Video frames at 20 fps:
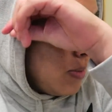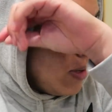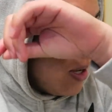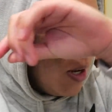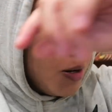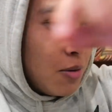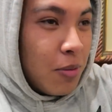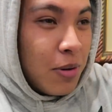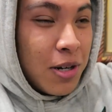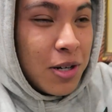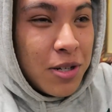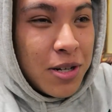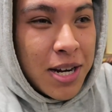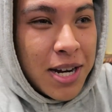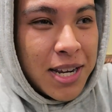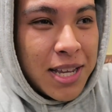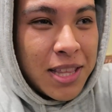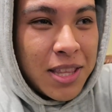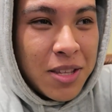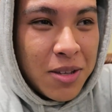We're gonna try
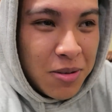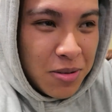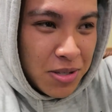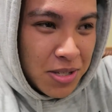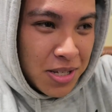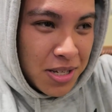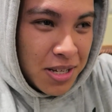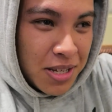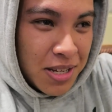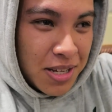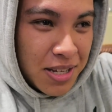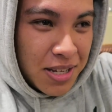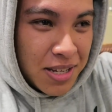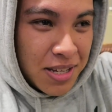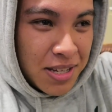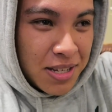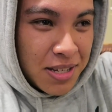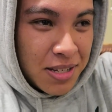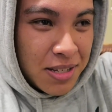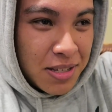to get those
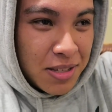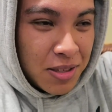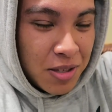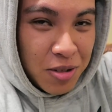uh,